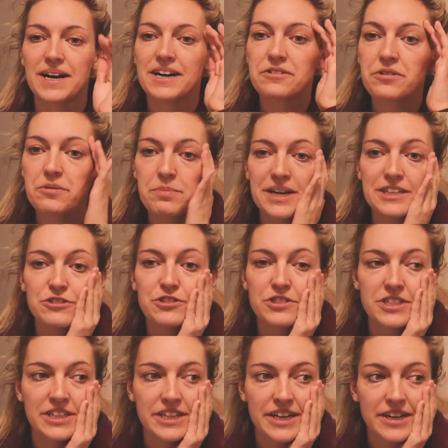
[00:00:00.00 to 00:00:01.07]
100 pages
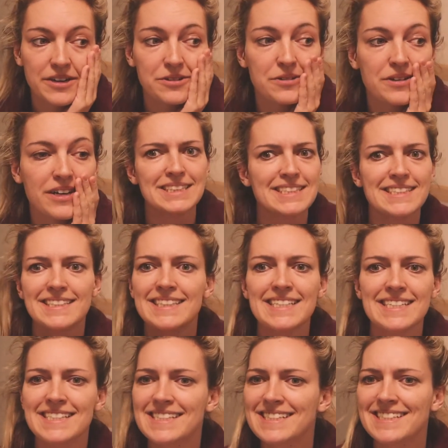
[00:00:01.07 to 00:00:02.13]
to go.
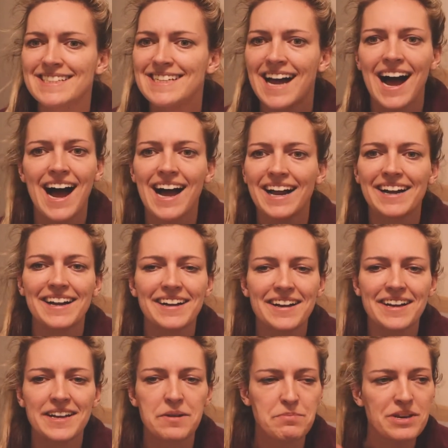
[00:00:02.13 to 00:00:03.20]
This is not
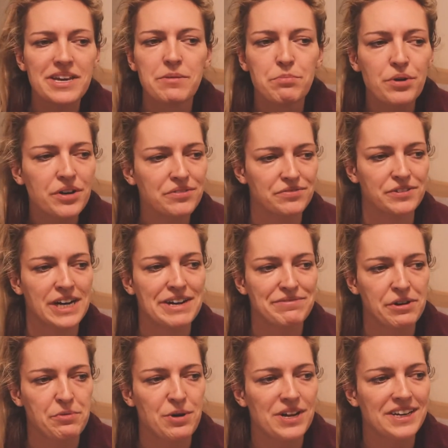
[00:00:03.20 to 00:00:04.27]
gonna be a book for
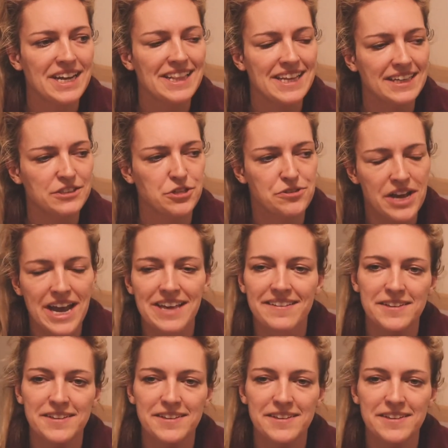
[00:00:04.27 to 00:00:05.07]
everyone, and that's okay.